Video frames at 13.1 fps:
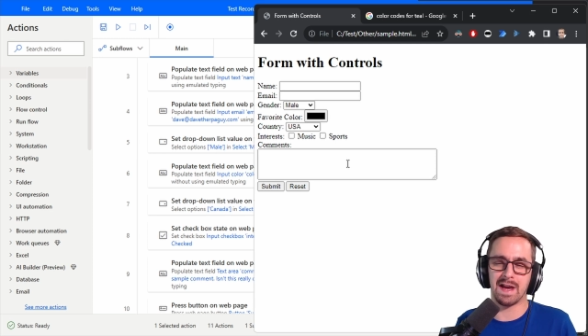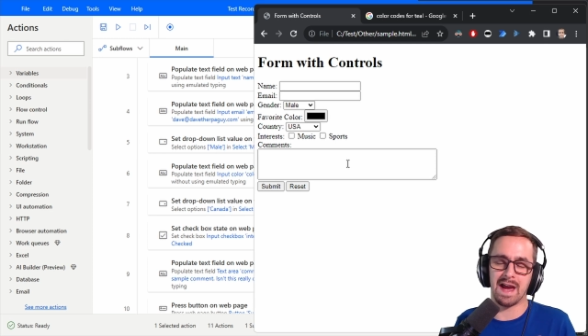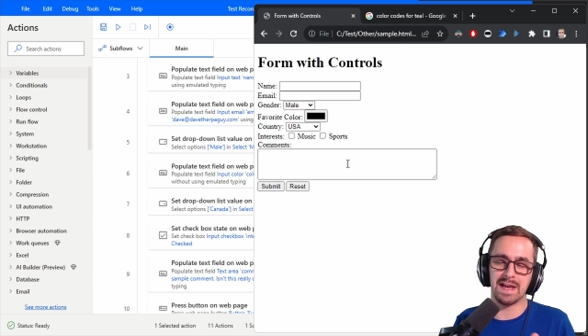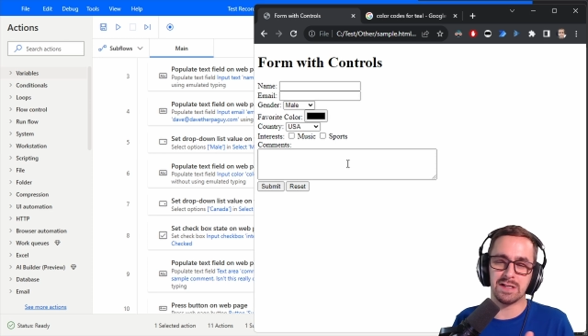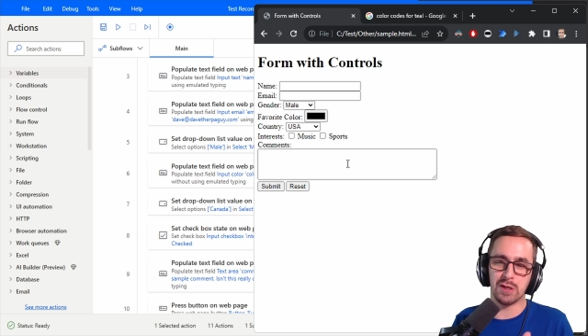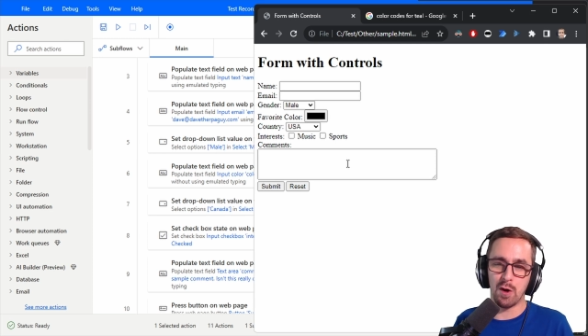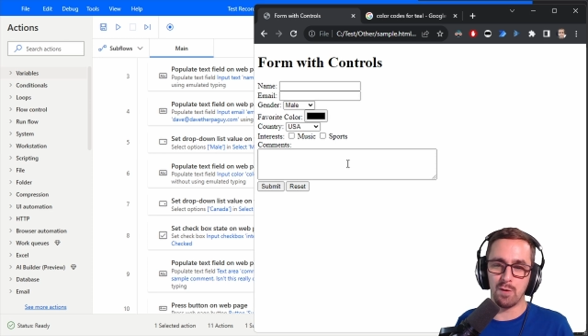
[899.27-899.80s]

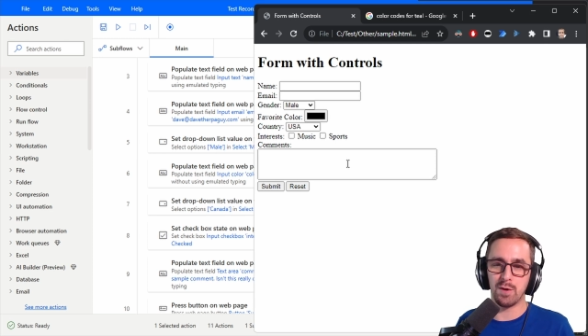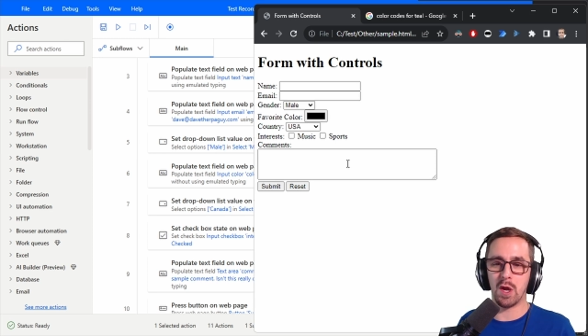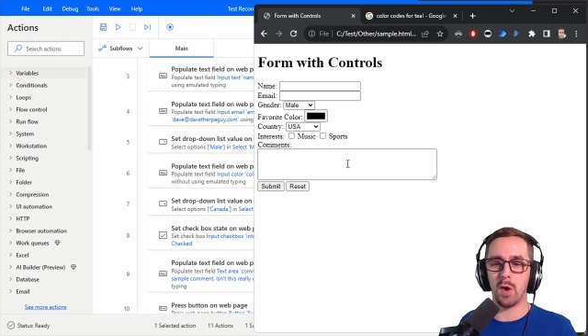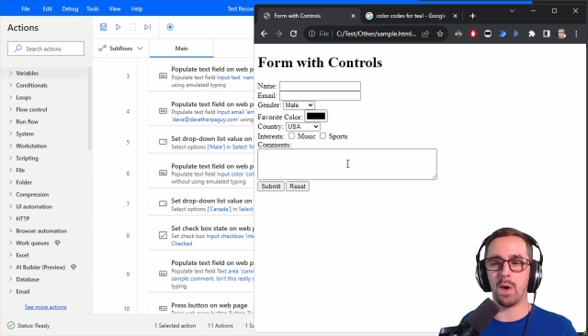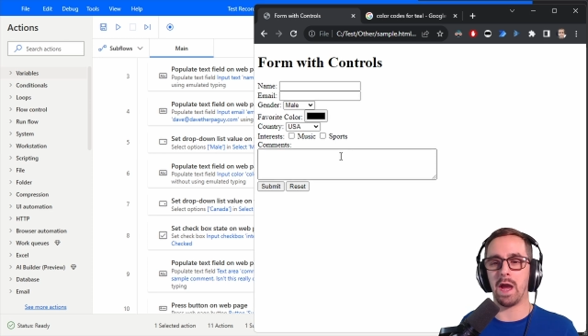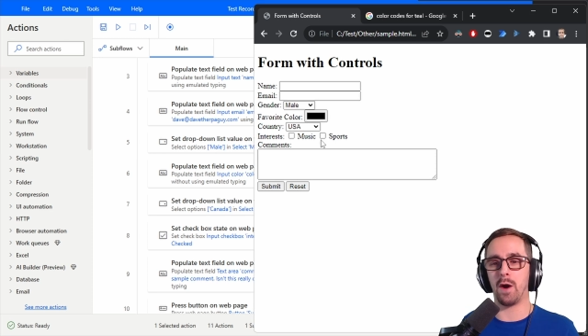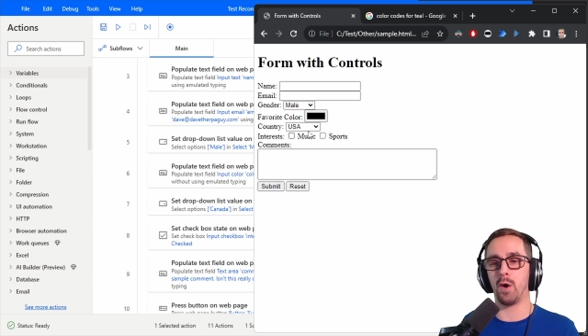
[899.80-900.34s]
I don't
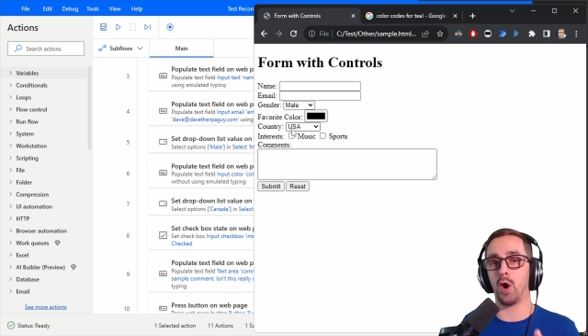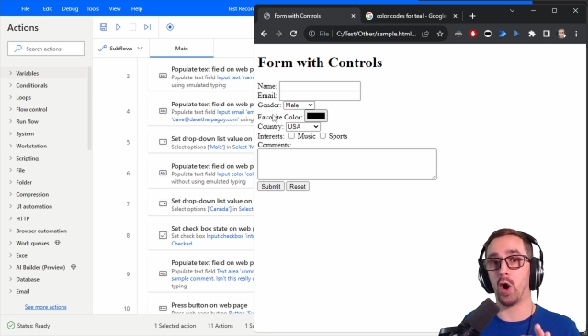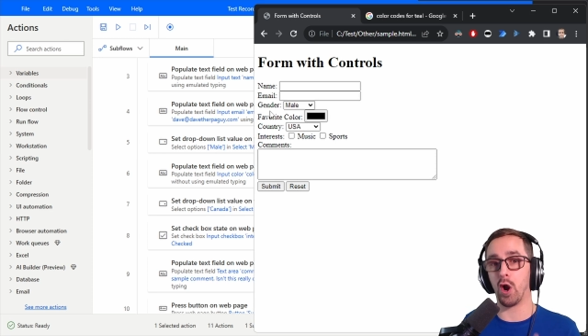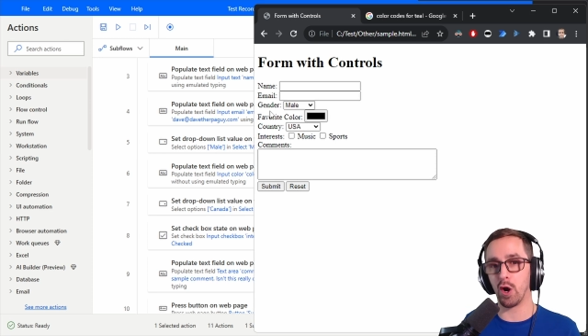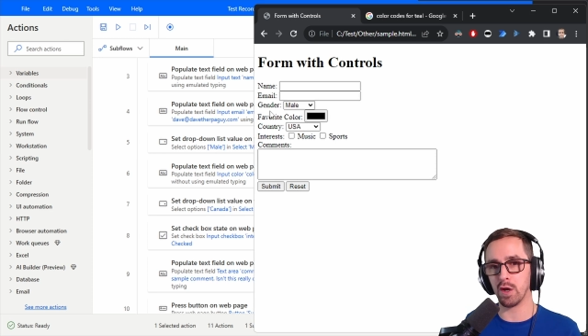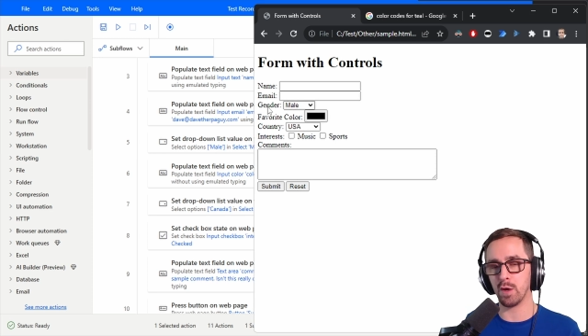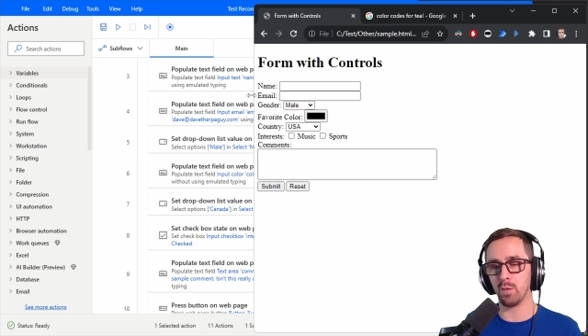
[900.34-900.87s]
know how
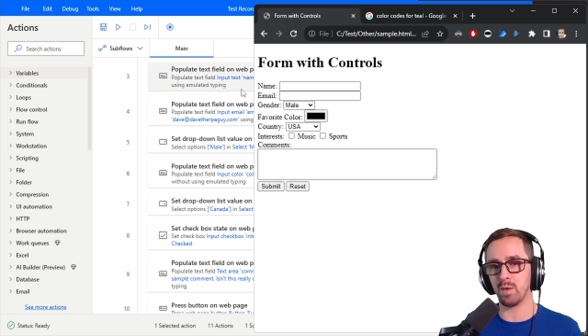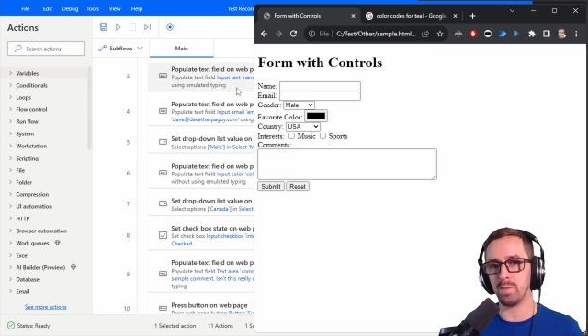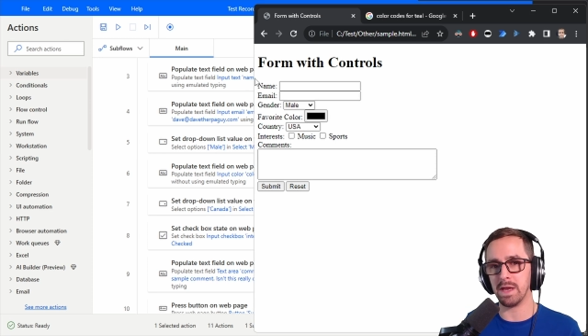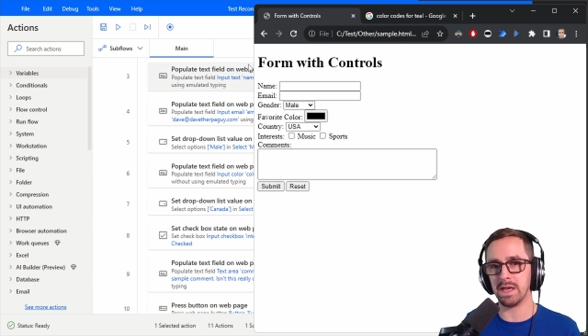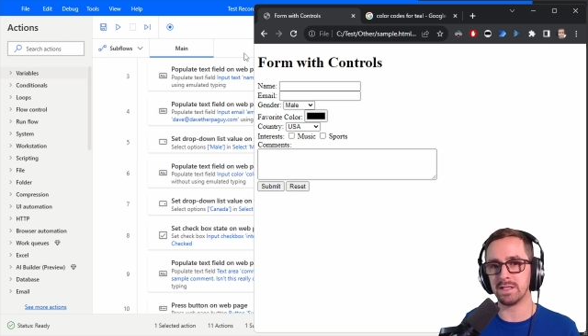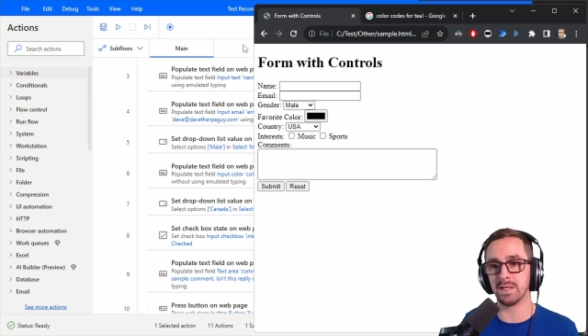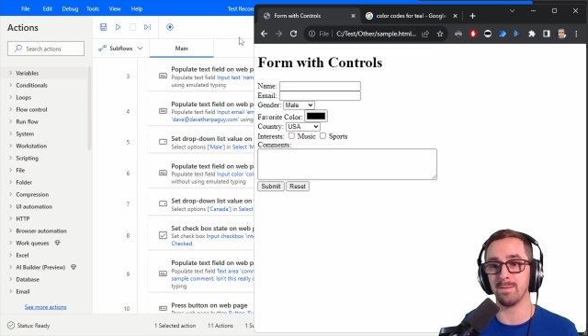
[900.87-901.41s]
hard it would
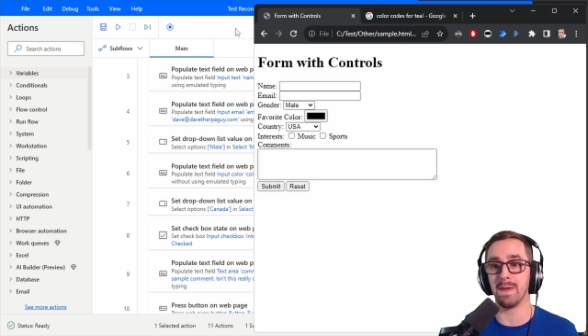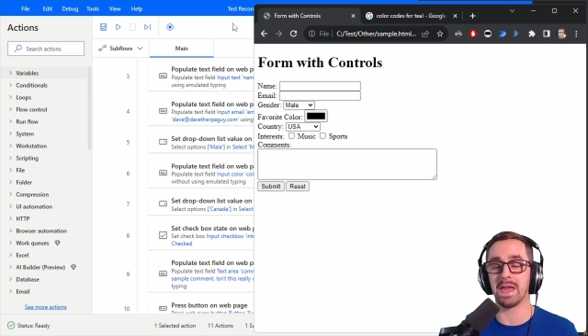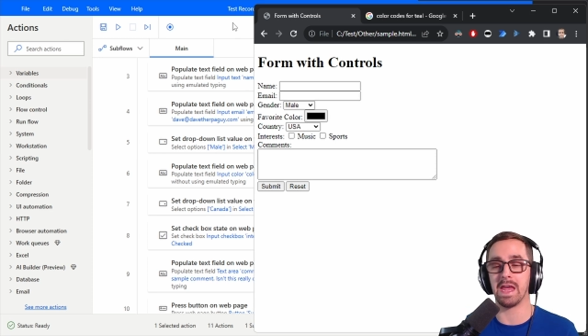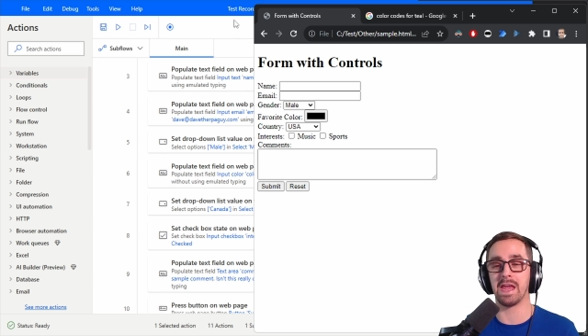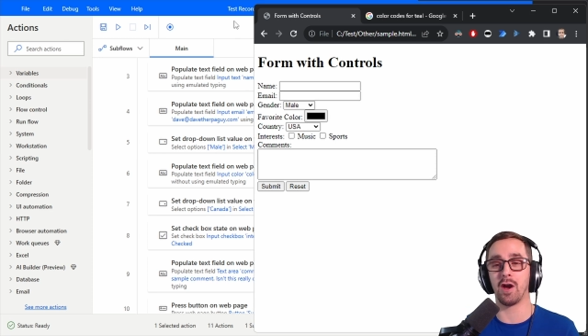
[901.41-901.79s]
be to make a